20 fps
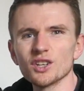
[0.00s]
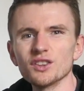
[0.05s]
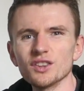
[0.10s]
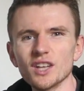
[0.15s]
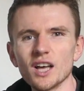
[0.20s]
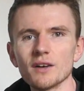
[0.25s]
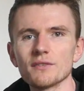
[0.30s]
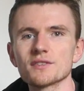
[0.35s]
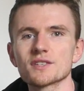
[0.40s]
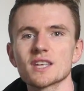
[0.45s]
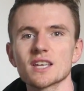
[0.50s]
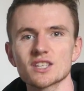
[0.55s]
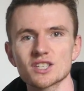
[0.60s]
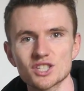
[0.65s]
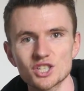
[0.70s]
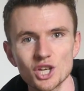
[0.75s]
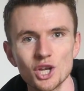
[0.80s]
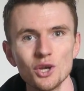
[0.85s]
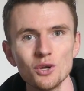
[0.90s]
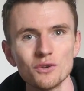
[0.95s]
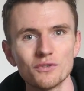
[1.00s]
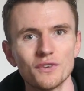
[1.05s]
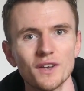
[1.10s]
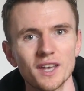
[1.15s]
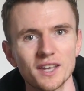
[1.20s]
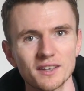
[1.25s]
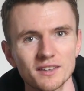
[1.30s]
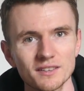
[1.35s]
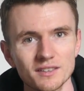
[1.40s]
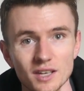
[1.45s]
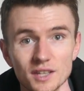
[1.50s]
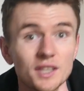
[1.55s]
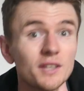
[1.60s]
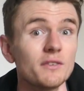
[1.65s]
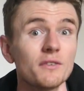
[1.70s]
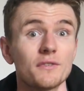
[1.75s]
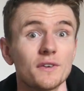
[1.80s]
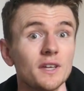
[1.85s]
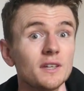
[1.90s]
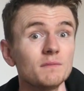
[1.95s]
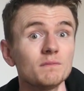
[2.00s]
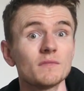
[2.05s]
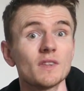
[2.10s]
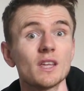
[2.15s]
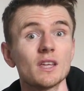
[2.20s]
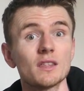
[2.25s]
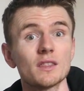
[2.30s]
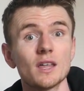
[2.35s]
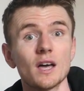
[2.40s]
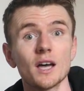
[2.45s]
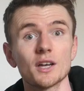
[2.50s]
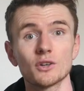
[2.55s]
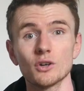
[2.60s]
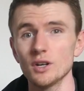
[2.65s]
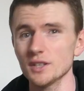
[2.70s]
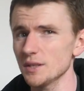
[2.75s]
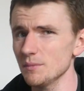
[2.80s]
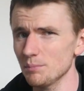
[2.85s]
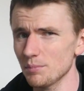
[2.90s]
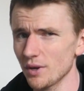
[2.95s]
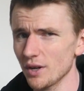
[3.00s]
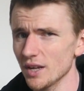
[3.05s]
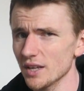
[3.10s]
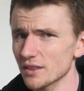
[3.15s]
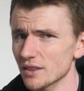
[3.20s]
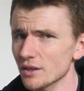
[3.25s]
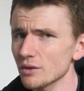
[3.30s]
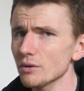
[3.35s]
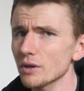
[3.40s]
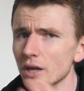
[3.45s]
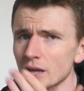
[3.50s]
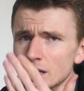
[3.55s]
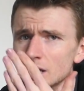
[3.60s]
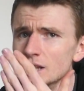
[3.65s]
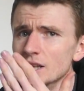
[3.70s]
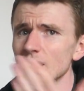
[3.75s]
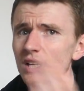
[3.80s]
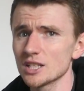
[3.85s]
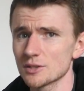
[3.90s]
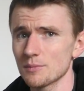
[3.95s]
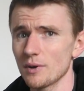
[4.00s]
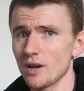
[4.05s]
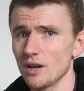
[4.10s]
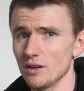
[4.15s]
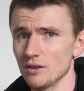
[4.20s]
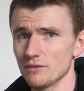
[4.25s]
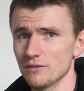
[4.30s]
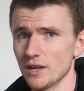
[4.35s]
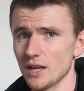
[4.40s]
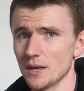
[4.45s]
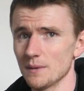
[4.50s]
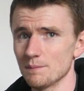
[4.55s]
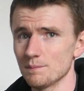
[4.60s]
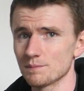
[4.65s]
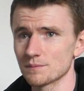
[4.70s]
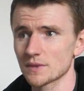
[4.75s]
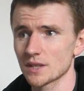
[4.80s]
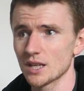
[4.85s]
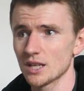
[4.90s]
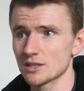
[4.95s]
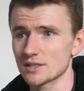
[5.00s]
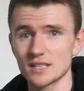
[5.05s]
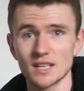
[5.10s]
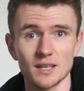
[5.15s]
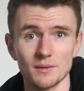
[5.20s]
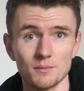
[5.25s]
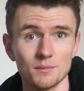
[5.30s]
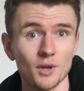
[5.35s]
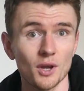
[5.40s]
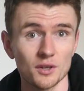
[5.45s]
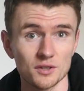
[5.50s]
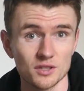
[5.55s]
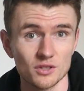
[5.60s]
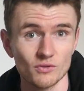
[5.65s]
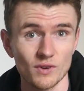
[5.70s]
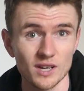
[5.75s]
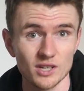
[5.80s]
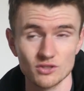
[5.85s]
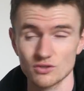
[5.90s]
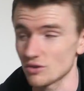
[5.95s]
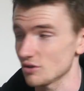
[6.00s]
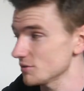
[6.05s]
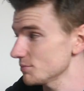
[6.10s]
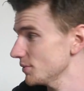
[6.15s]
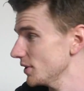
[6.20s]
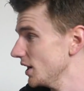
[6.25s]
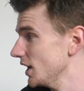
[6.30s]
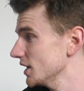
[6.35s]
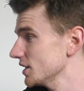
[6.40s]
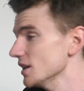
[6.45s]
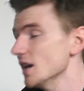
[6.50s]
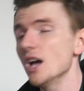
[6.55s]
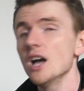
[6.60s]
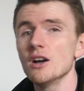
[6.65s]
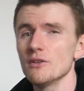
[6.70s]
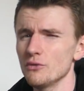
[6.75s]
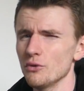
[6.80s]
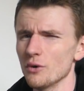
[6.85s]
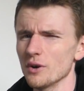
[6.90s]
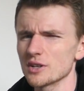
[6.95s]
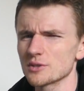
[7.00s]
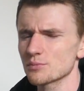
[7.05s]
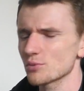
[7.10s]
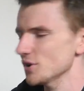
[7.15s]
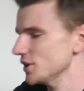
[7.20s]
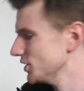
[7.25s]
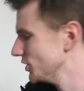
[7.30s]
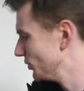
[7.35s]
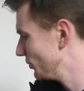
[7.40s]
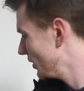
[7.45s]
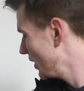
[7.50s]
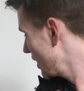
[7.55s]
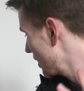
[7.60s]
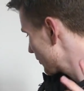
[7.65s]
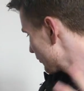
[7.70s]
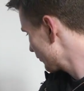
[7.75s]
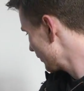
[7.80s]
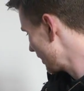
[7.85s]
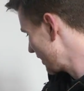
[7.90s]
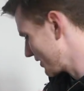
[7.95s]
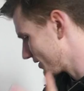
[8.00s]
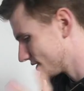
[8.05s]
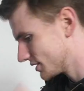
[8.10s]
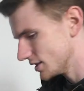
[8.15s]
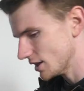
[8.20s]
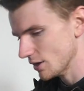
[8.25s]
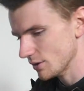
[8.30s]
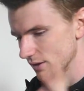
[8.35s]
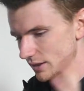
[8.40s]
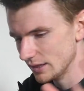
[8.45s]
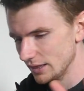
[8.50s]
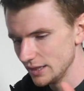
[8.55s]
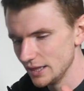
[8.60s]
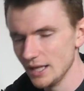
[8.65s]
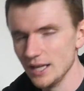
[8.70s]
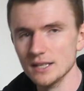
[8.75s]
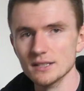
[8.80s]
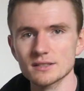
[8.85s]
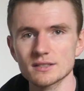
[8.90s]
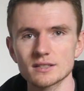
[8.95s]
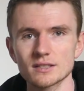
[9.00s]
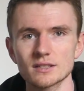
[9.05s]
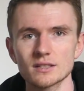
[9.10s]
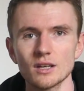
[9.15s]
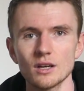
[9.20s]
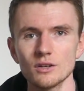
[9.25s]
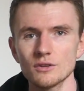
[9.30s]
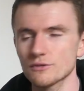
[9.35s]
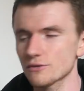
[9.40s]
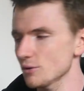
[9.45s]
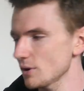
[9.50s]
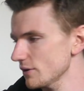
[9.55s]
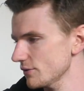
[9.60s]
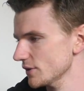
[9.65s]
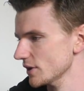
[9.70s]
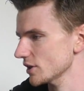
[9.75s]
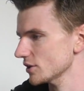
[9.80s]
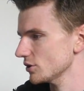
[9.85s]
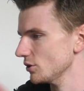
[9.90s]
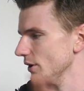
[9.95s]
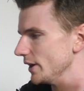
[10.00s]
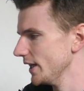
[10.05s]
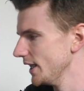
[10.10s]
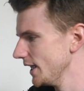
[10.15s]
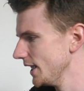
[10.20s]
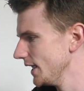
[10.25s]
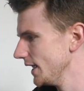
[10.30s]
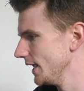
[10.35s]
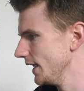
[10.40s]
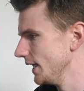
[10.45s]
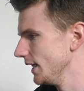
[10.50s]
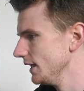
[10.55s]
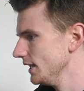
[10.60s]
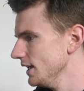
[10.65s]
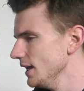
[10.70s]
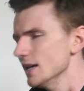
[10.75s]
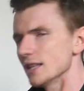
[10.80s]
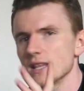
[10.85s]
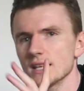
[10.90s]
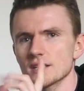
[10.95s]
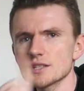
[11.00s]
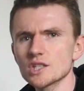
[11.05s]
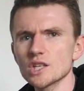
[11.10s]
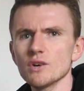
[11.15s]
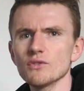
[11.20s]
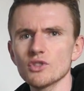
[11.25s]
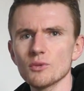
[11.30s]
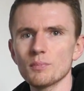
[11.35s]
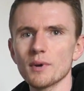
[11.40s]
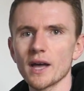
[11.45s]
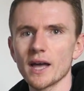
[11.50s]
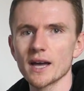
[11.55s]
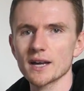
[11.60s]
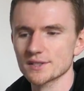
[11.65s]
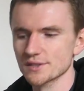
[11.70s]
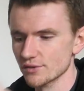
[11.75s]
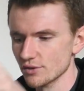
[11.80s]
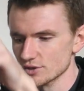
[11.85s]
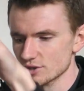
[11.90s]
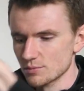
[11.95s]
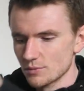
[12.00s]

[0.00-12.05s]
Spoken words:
Good enough. So that's two things. Another thing that I got, I didn't buy it though. It's part of going to the restaurant, but I thought it was pretty cool. Right, so let's go through everything I've got here. Let's start with the bags.